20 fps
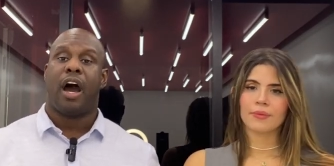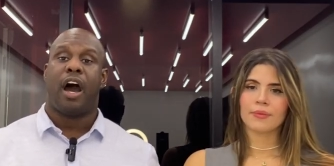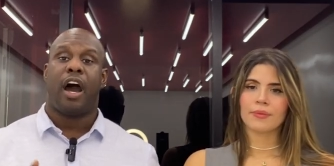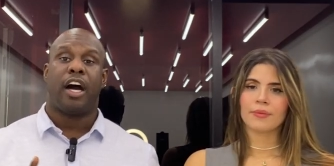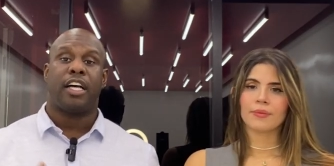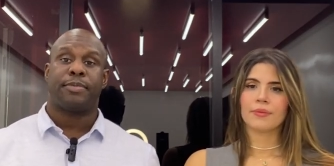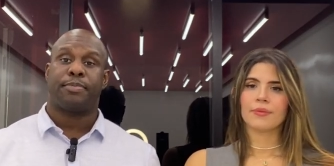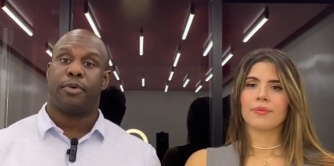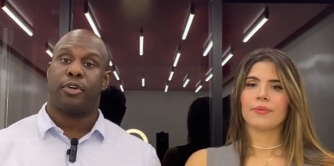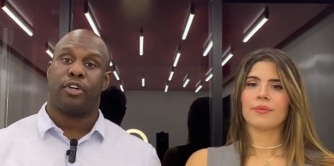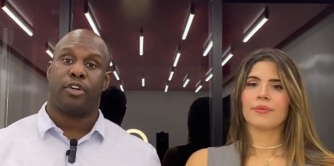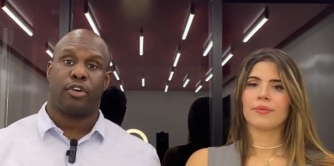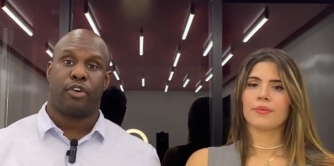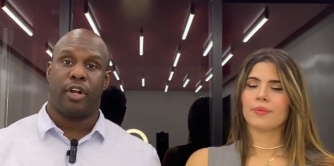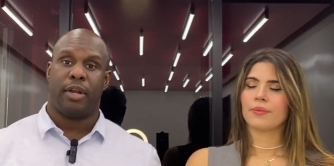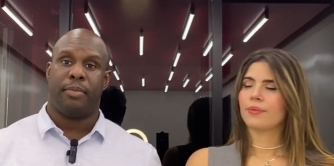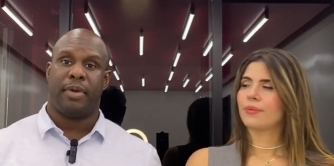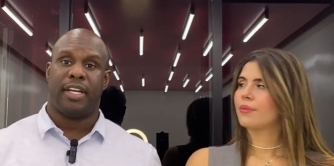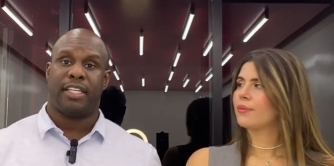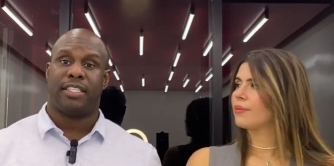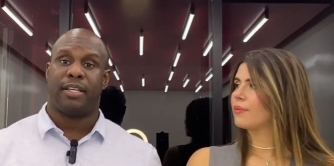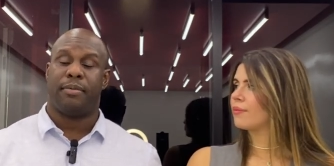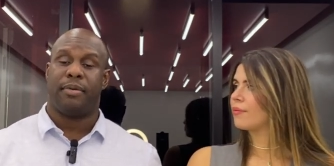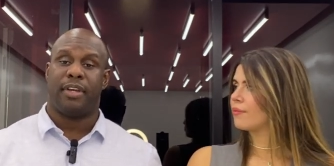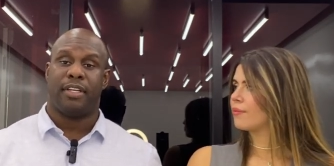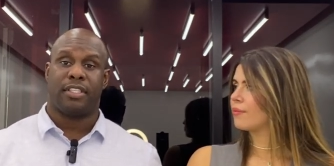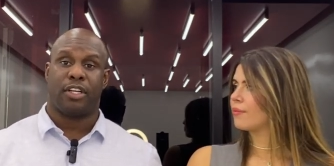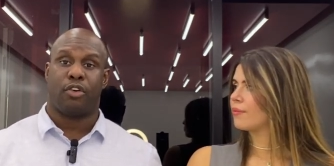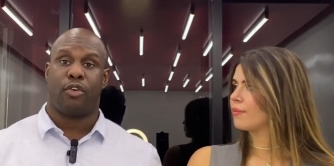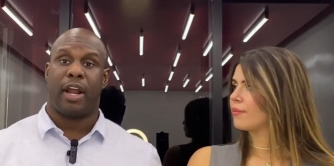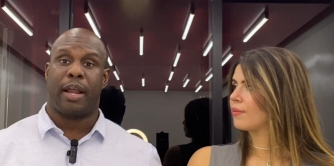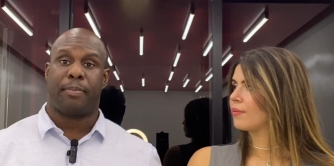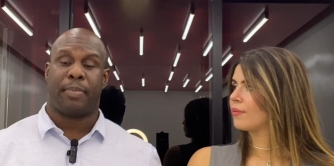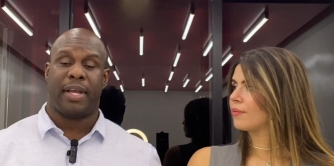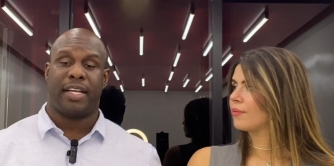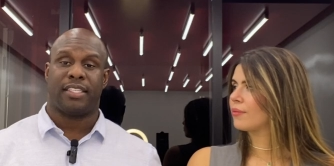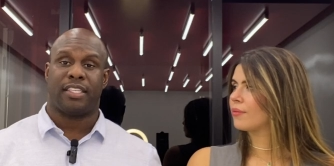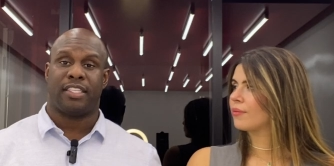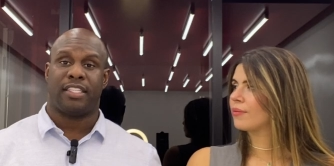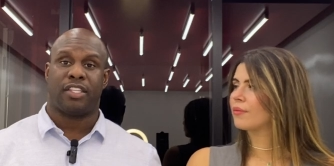Speaker 1: A hospital agreement is a, is a great
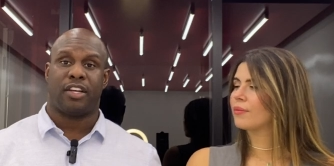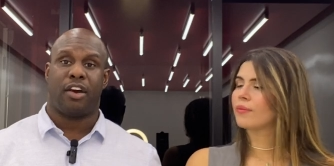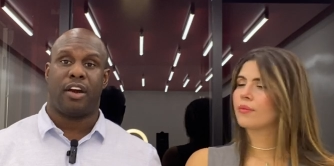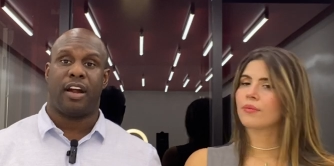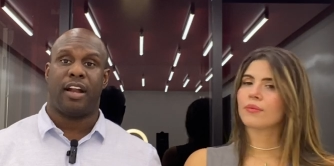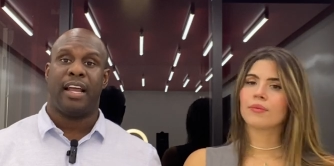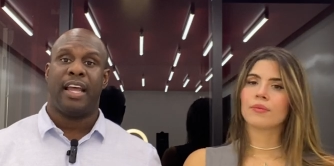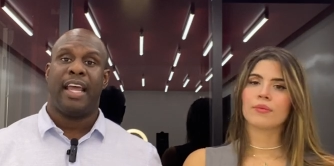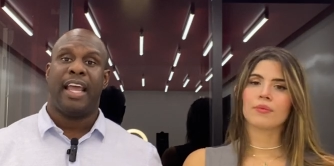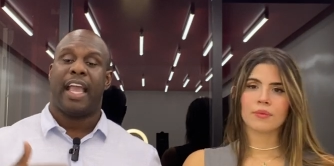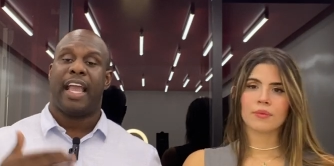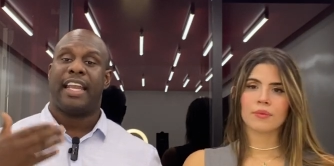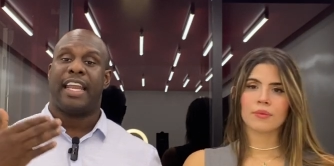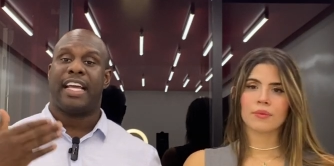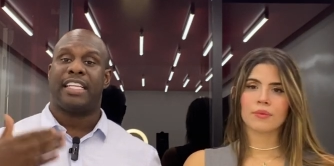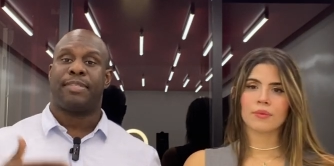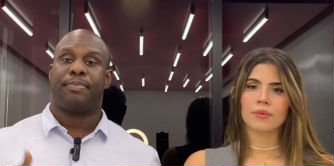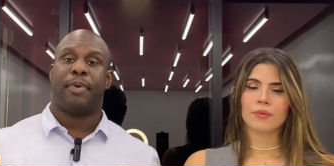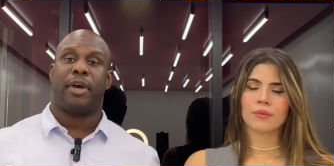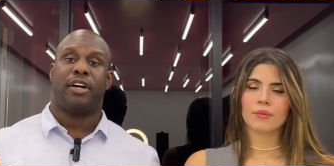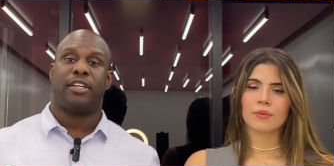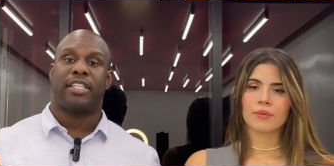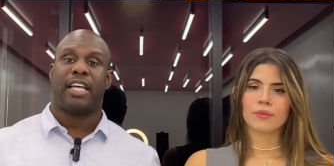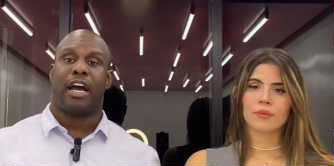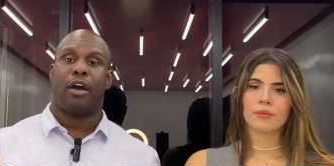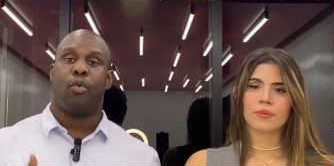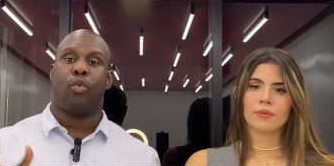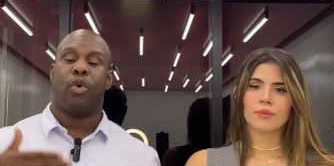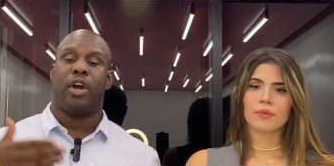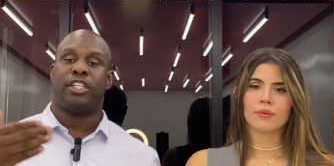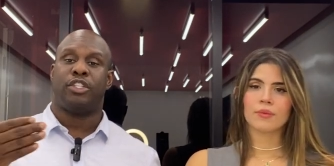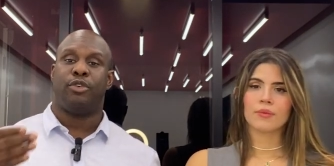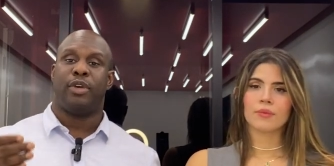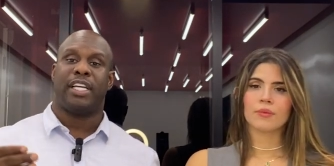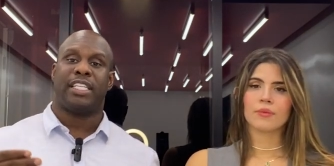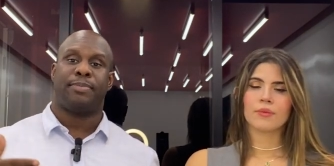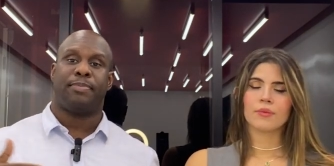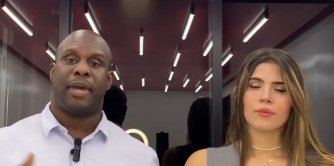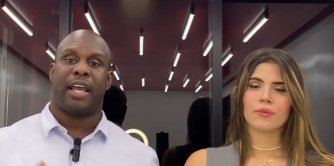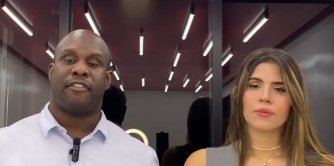place to start, and that spells out what you
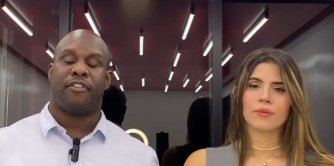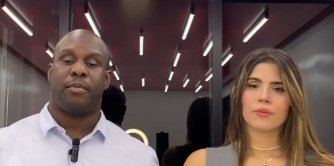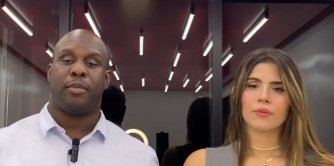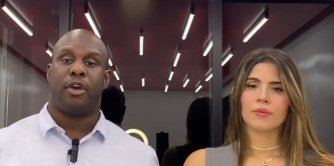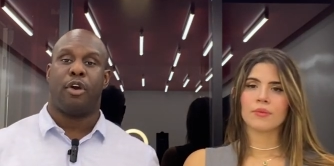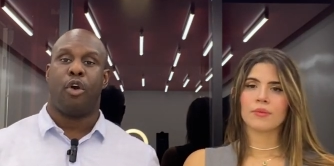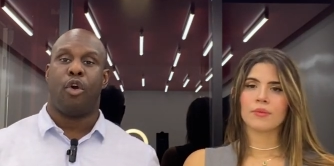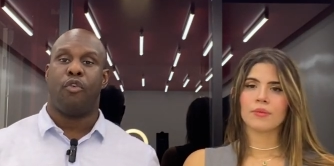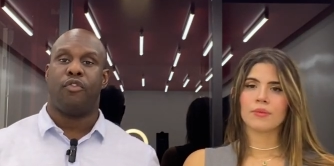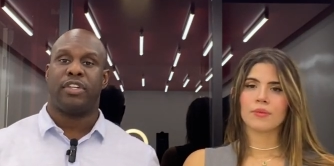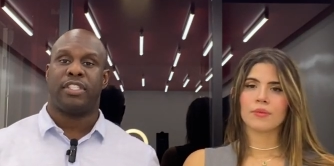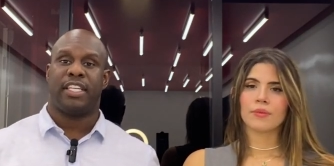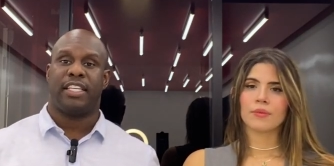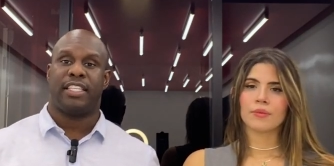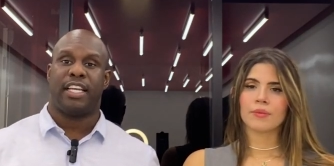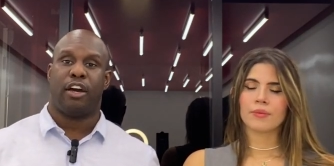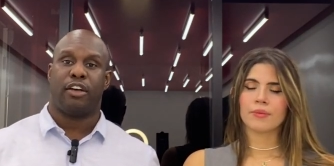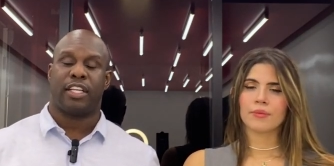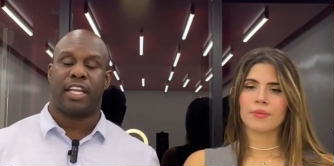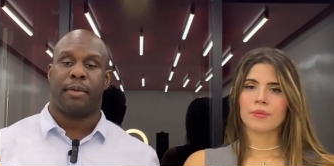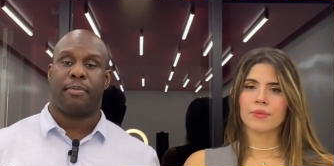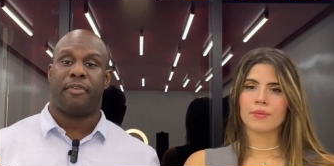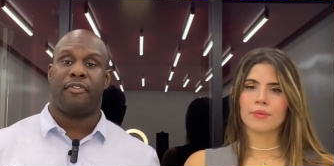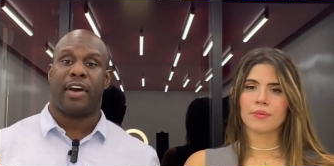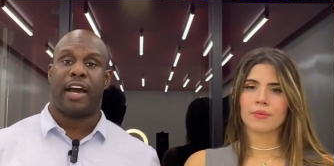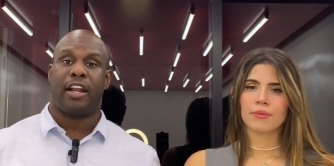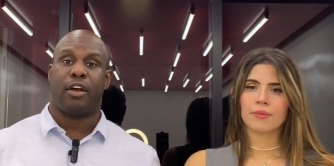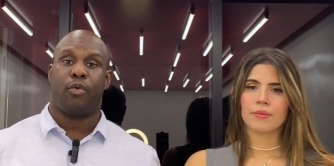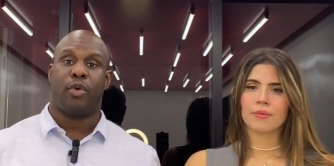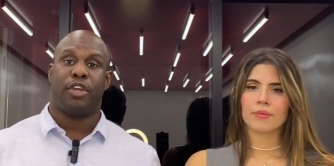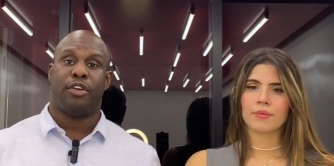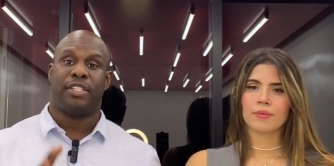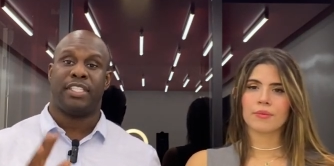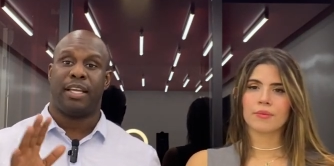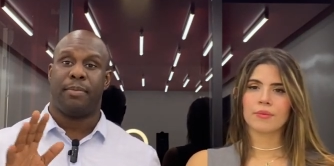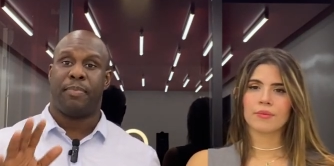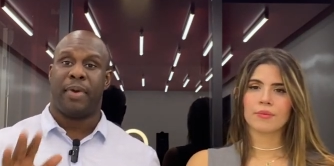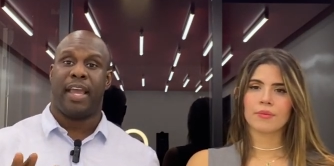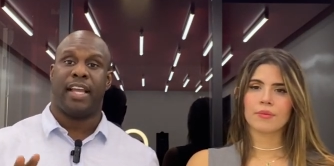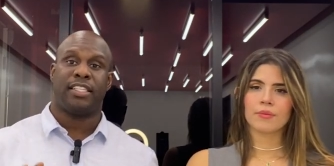expect from your overseas healthcare provider when you
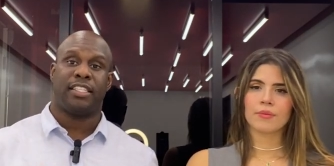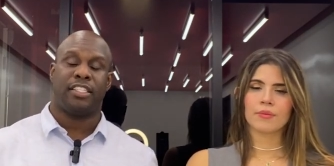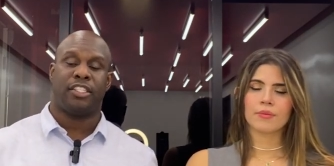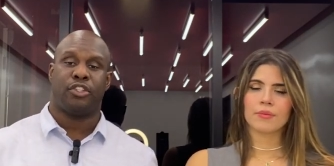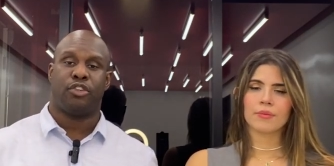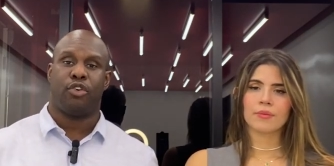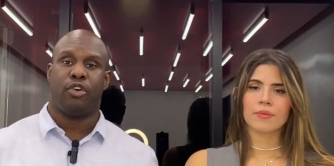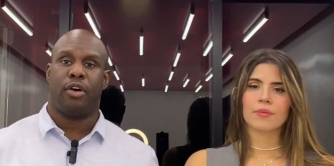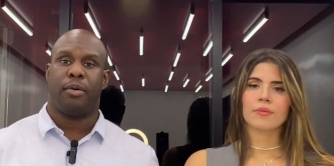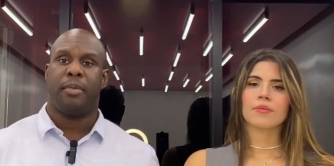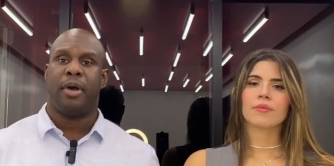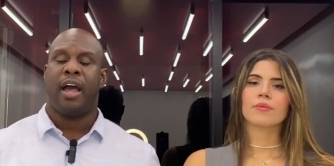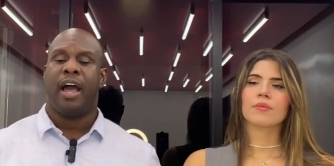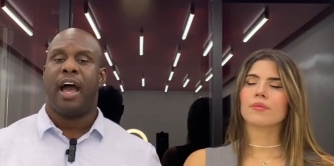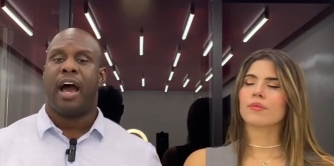send patients to them.